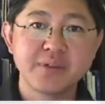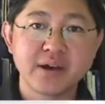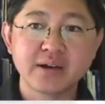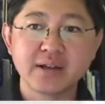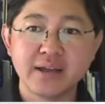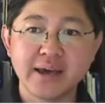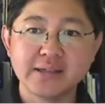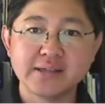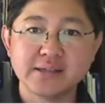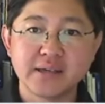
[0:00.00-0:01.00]
with our
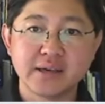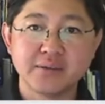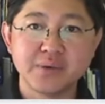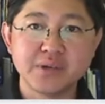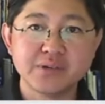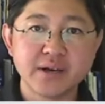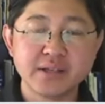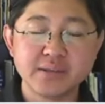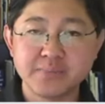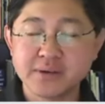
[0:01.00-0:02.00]
clients and we try
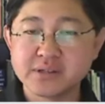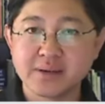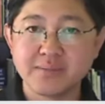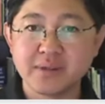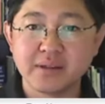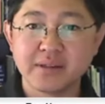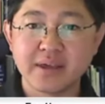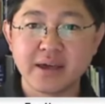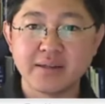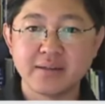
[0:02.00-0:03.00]
to build something
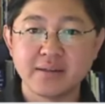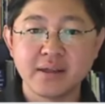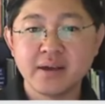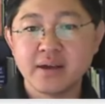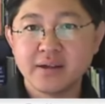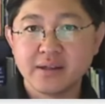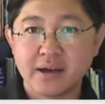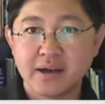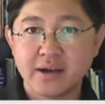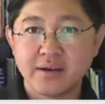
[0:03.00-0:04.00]
that
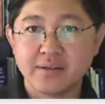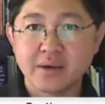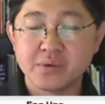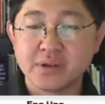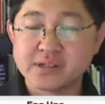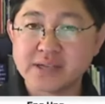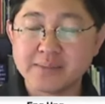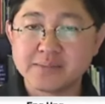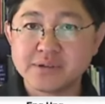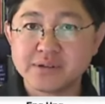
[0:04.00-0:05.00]
uh, that will
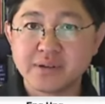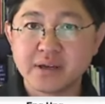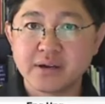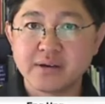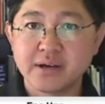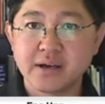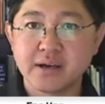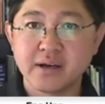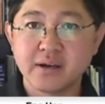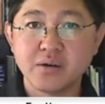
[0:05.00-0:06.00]
adapt to their
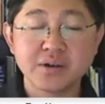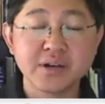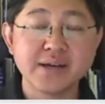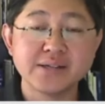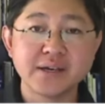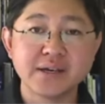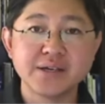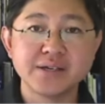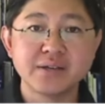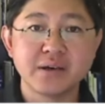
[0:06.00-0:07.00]
uh,
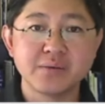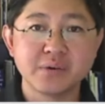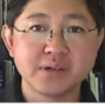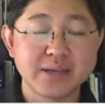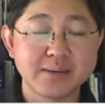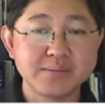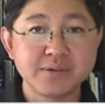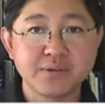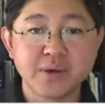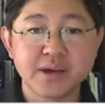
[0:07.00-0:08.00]
organization, that will adapt
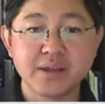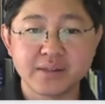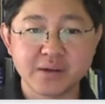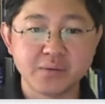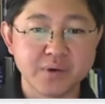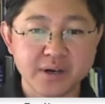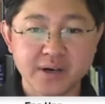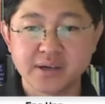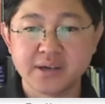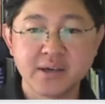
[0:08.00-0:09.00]
to the way that they
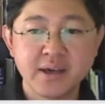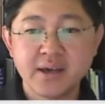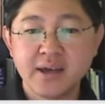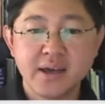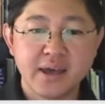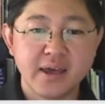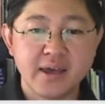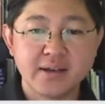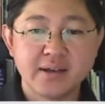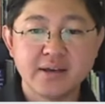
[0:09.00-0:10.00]
work.
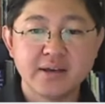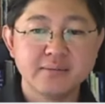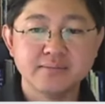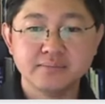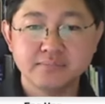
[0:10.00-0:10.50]
And, um,